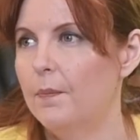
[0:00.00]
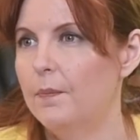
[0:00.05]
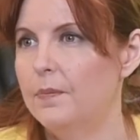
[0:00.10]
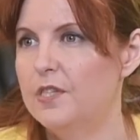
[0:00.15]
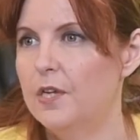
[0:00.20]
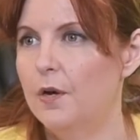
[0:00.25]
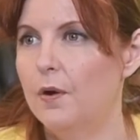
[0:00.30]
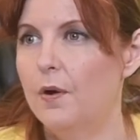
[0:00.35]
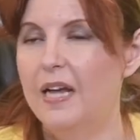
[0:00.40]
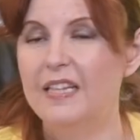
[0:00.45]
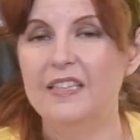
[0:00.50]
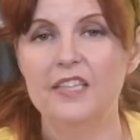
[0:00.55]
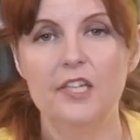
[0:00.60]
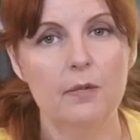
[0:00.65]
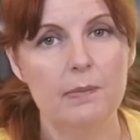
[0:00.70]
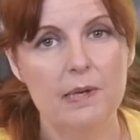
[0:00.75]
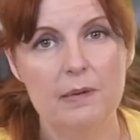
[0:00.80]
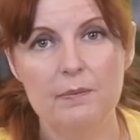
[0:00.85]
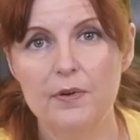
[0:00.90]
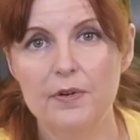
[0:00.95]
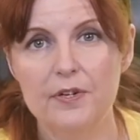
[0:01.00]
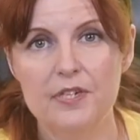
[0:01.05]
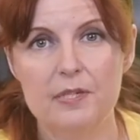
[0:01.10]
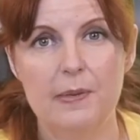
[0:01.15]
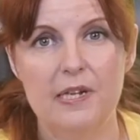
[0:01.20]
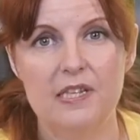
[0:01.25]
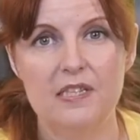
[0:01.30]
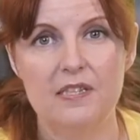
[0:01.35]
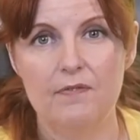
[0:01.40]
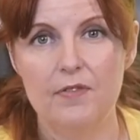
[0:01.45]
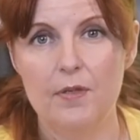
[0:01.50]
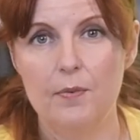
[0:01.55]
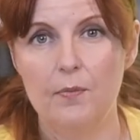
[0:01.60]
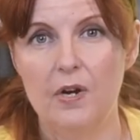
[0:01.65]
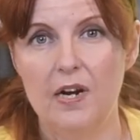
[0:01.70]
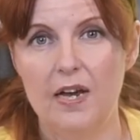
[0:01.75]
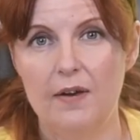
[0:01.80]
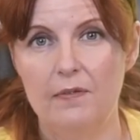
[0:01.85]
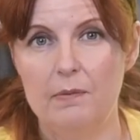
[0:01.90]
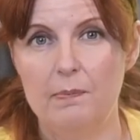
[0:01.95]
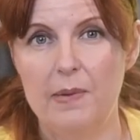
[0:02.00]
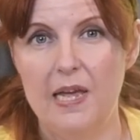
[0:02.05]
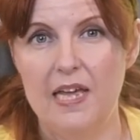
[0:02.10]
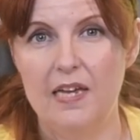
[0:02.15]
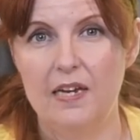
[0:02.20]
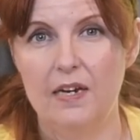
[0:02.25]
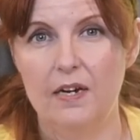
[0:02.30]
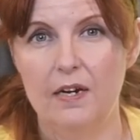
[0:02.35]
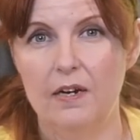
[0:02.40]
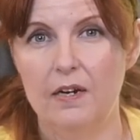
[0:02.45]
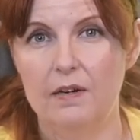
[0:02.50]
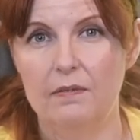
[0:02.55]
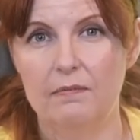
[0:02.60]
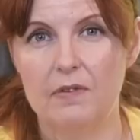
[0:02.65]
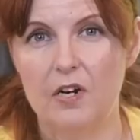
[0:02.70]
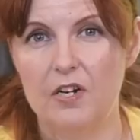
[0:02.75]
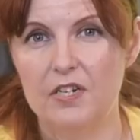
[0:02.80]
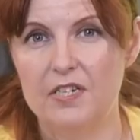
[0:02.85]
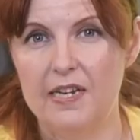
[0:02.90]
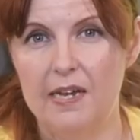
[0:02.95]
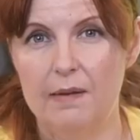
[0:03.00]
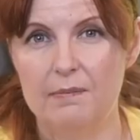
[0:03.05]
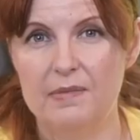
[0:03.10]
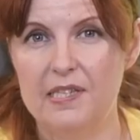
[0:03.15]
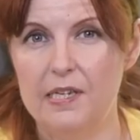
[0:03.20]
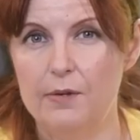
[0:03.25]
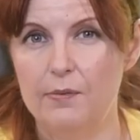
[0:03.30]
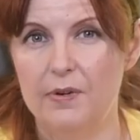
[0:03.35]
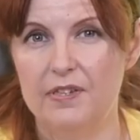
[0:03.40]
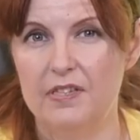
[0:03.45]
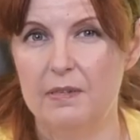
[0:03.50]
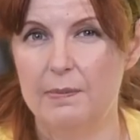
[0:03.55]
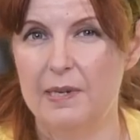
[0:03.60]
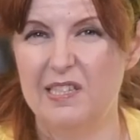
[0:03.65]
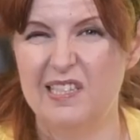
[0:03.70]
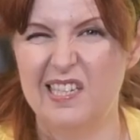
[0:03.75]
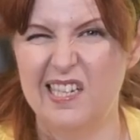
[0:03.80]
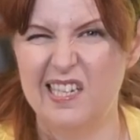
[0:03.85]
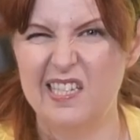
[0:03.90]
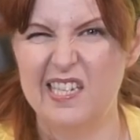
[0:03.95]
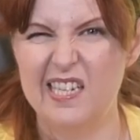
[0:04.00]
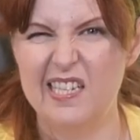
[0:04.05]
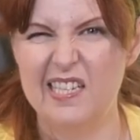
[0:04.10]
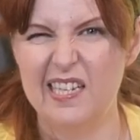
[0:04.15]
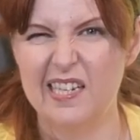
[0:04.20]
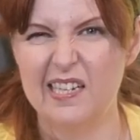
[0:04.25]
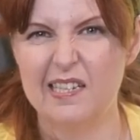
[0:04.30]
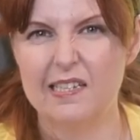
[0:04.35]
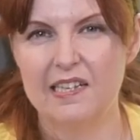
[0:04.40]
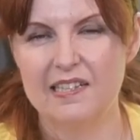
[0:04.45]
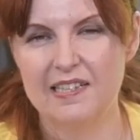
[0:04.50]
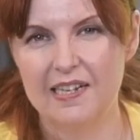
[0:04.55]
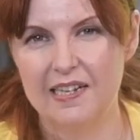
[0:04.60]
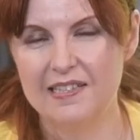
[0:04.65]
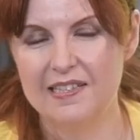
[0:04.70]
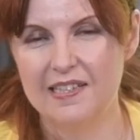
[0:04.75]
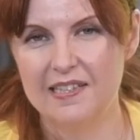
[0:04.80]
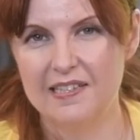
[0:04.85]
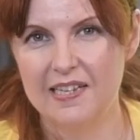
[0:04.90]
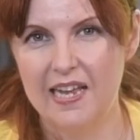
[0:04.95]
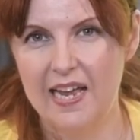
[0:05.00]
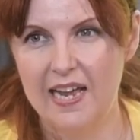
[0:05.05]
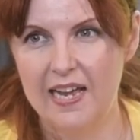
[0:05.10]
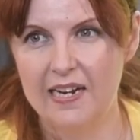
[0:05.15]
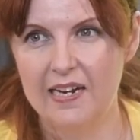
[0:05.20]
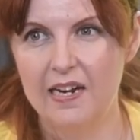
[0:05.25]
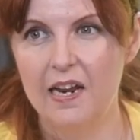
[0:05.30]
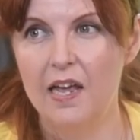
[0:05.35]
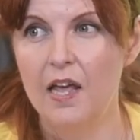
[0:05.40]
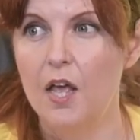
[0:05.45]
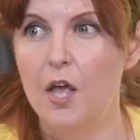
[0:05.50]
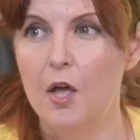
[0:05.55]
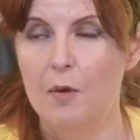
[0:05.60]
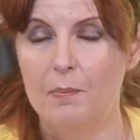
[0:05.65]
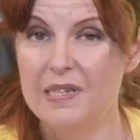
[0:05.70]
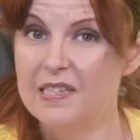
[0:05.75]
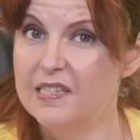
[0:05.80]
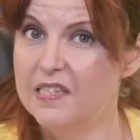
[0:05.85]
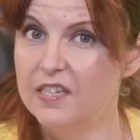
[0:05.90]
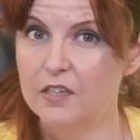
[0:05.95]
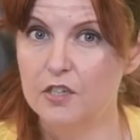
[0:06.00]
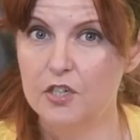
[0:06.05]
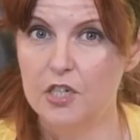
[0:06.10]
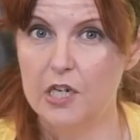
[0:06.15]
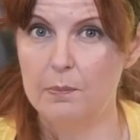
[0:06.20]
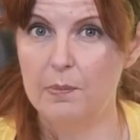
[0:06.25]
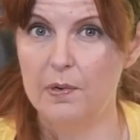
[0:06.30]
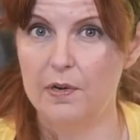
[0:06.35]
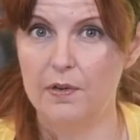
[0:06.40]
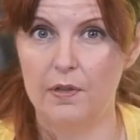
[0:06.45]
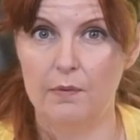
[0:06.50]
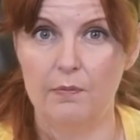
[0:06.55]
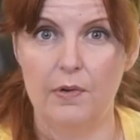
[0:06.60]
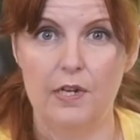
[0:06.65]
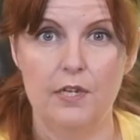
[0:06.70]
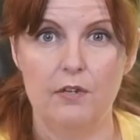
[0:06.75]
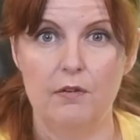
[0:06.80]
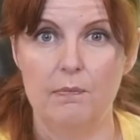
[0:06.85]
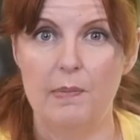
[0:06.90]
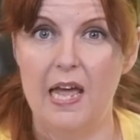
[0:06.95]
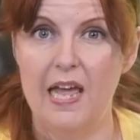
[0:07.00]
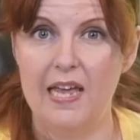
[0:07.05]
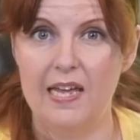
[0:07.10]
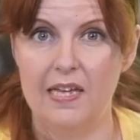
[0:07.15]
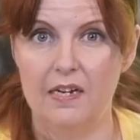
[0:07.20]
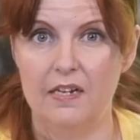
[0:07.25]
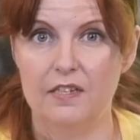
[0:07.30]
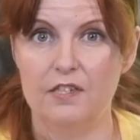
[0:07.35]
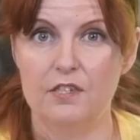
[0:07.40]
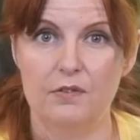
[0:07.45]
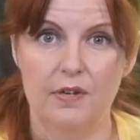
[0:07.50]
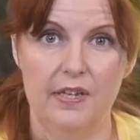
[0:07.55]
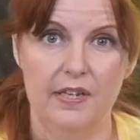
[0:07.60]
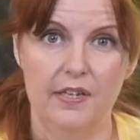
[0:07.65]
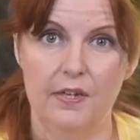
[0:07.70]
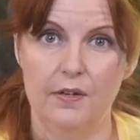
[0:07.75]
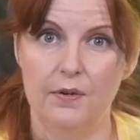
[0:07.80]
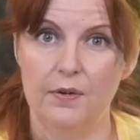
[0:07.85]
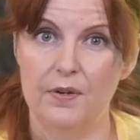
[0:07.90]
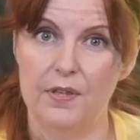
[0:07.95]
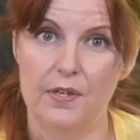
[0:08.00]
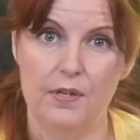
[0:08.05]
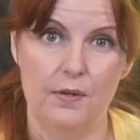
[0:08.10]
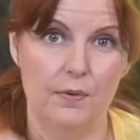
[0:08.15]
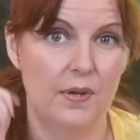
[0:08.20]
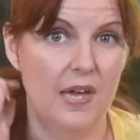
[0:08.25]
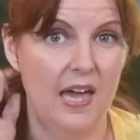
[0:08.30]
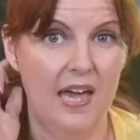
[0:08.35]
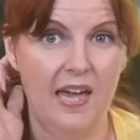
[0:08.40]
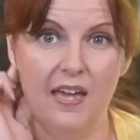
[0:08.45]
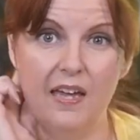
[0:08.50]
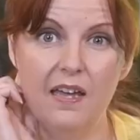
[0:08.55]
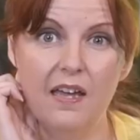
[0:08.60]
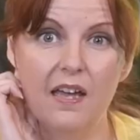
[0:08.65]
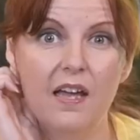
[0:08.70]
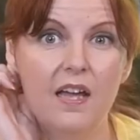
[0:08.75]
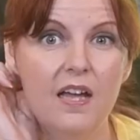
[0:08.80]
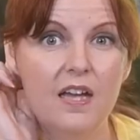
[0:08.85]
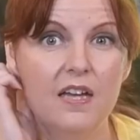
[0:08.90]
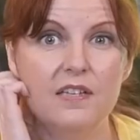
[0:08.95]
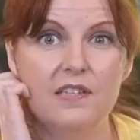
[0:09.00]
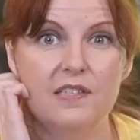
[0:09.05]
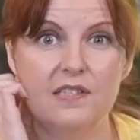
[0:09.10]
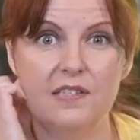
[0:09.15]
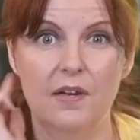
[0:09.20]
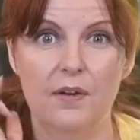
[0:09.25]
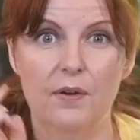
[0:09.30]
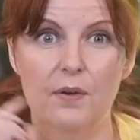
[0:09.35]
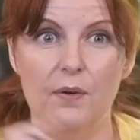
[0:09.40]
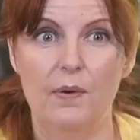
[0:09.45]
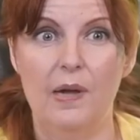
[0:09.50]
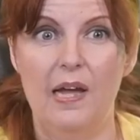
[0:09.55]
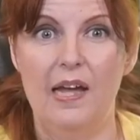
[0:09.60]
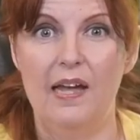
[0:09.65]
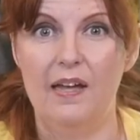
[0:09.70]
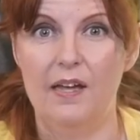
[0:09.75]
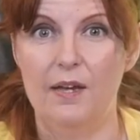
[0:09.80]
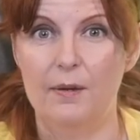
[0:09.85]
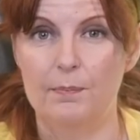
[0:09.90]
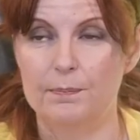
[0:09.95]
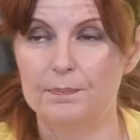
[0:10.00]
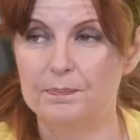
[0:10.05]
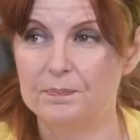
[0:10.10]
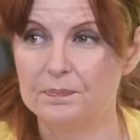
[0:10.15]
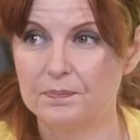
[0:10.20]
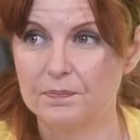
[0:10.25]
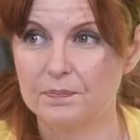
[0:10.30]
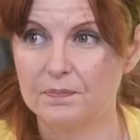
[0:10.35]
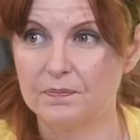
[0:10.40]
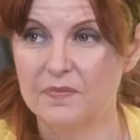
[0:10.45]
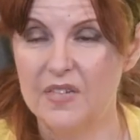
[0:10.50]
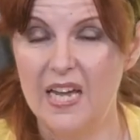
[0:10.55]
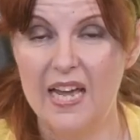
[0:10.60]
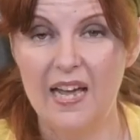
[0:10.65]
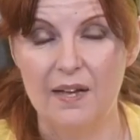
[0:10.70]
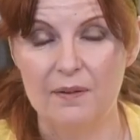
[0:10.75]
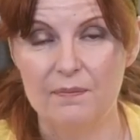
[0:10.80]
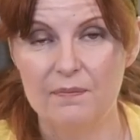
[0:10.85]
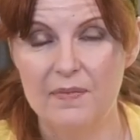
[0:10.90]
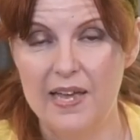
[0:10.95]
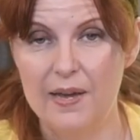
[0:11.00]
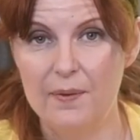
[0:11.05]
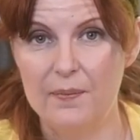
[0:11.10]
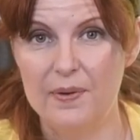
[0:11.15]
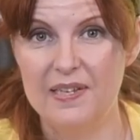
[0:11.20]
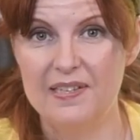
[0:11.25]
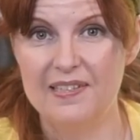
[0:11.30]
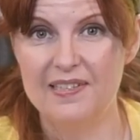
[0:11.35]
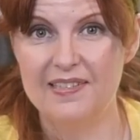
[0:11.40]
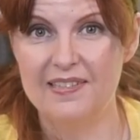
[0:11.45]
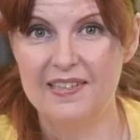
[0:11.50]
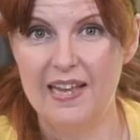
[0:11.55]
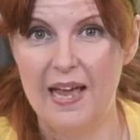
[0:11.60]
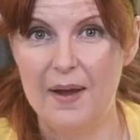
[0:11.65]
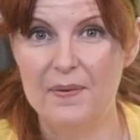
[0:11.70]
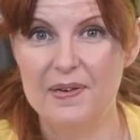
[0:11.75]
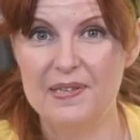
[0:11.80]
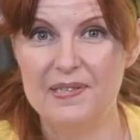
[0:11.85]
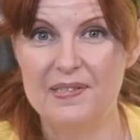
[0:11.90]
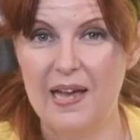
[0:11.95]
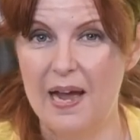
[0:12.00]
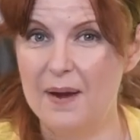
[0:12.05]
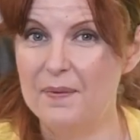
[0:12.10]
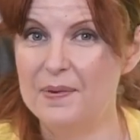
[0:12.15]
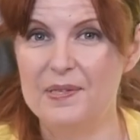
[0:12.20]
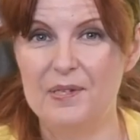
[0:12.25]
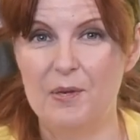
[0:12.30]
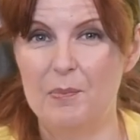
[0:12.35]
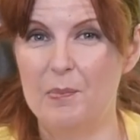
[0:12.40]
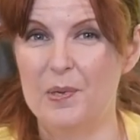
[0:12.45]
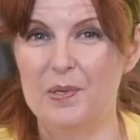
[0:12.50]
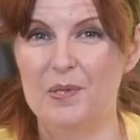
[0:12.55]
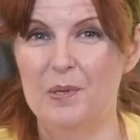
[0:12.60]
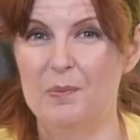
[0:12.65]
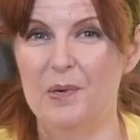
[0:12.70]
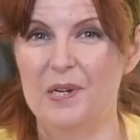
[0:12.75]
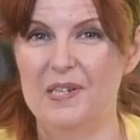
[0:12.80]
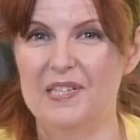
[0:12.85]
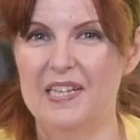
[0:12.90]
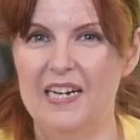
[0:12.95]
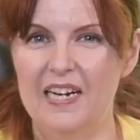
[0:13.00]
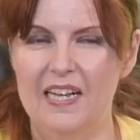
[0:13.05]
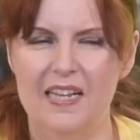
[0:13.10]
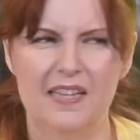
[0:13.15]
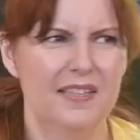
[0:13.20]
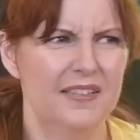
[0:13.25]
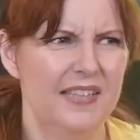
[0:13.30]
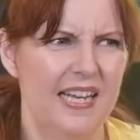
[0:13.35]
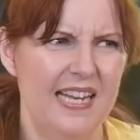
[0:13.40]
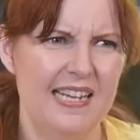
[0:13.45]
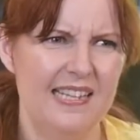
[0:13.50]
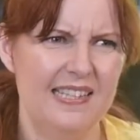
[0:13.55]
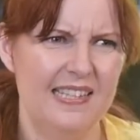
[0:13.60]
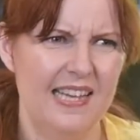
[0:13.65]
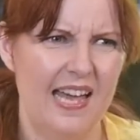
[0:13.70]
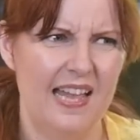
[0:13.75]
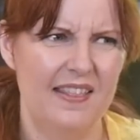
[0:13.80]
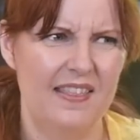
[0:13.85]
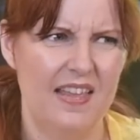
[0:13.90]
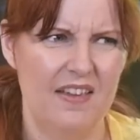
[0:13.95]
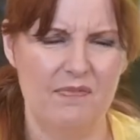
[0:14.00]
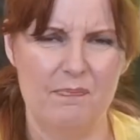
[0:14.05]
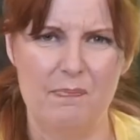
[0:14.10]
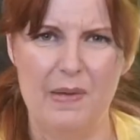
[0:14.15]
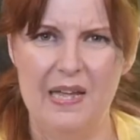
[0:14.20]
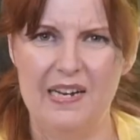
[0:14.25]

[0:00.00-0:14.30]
So a little bit more expensive than what I would pay here. Our DMC runs about 66 cents a skein, but still cheaper than what you'd pay in Australia or the UK. So, yeah, I was super, super excited. And the lady said they've